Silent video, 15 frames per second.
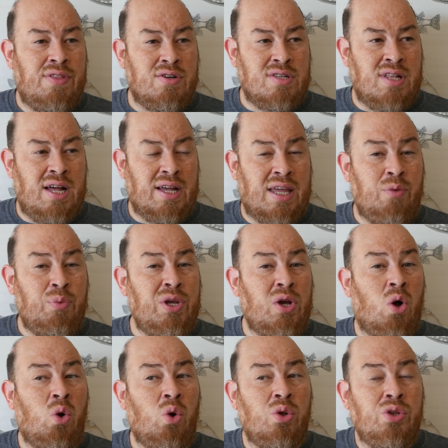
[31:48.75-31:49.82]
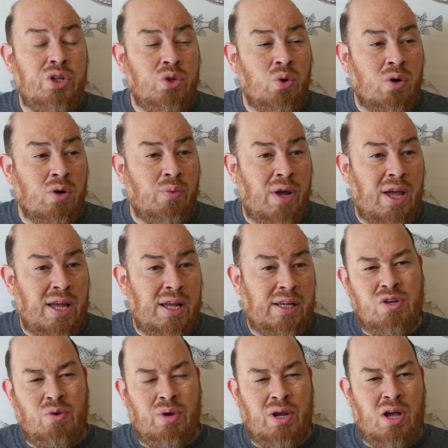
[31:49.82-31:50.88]
there's a lot. Can we hold the doorway?
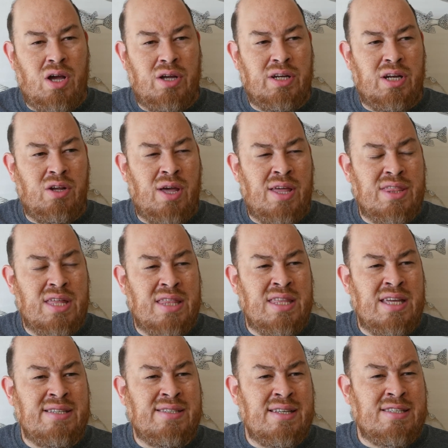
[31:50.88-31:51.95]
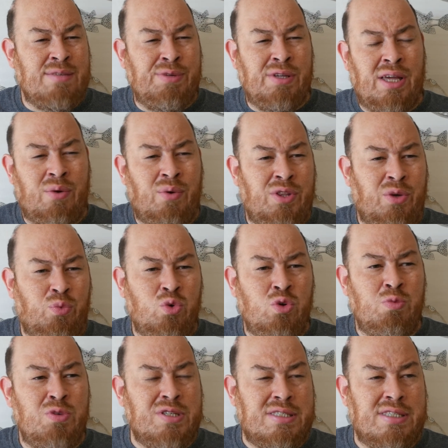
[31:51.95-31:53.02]
What's going on, you know. And they said something like, "Well, the
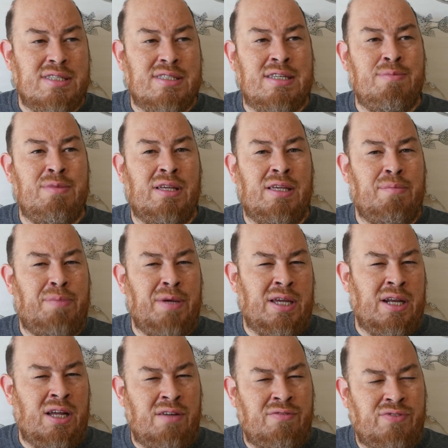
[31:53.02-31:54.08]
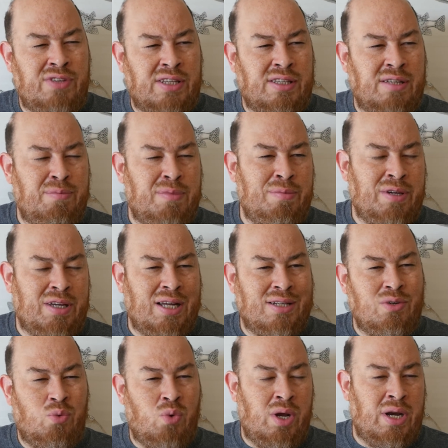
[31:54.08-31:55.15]
room was seemingly big enough that the mimic
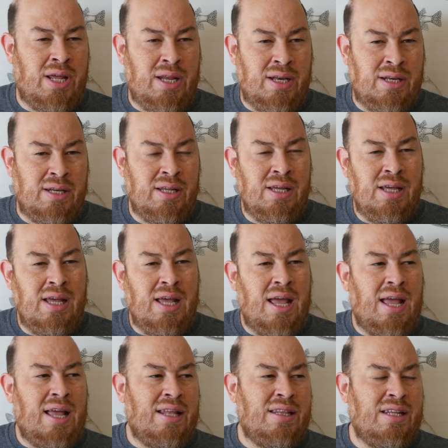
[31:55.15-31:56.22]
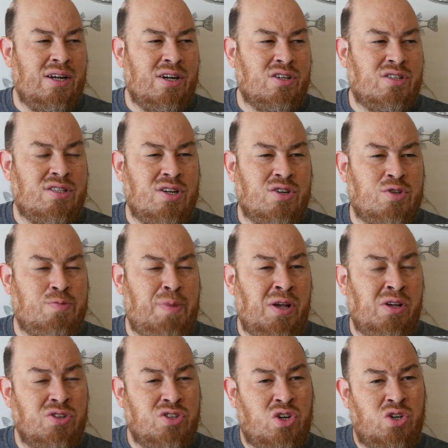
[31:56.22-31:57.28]
got to one end, and their their
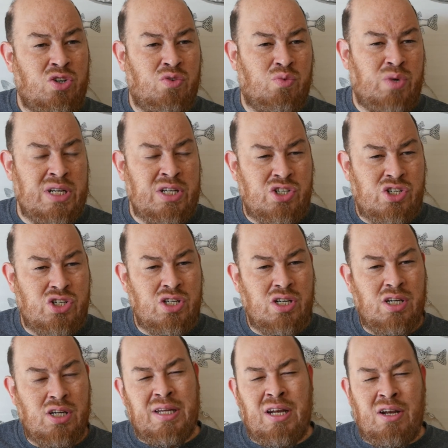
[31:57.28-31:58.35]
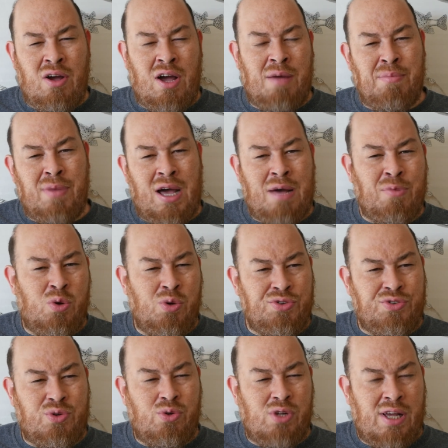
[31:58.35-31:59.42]
spells couldn't reach." But you know, I'm I'm
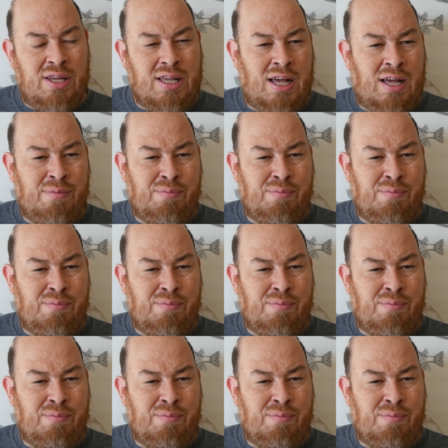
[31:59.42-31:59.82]
old school. Like